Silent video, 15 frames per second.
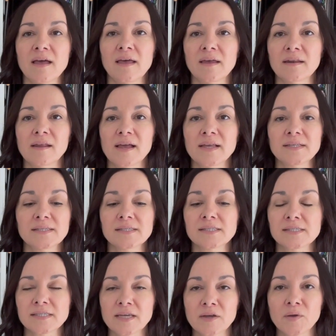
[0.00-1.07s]
and I
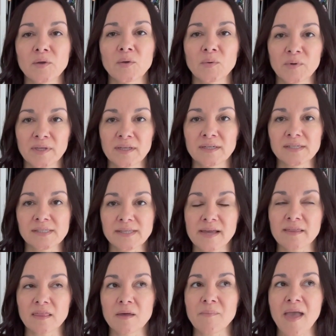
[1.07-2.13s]
still really
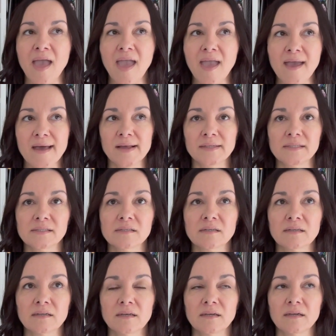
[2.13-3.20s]
dislike them. And
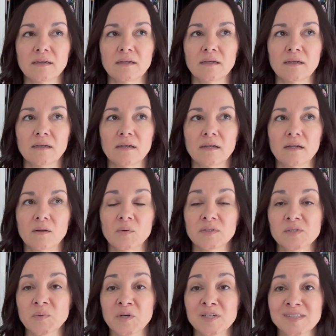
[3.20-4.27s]

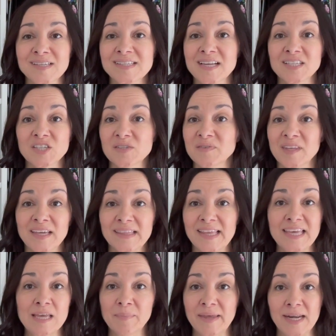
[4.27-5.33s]
what's worse is I just feel like they
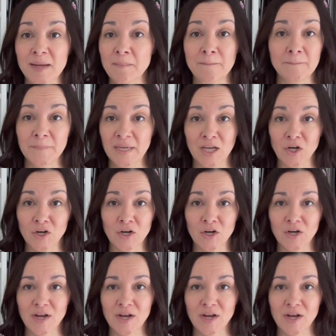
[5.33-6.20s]
keep getting bigger.